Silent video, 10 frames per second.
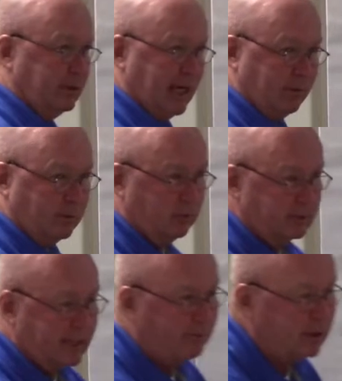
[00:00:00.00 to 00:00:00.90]
tap rule
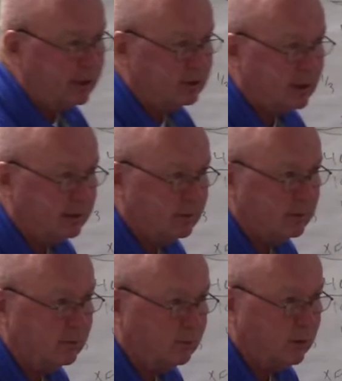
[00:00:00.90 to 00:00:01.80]
is how much?
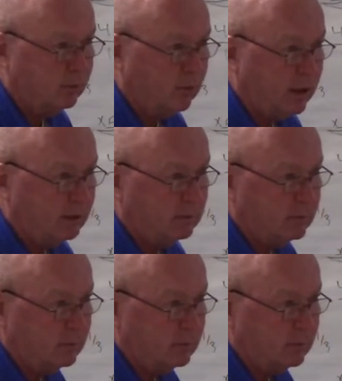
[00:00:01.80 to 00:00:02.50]
One what?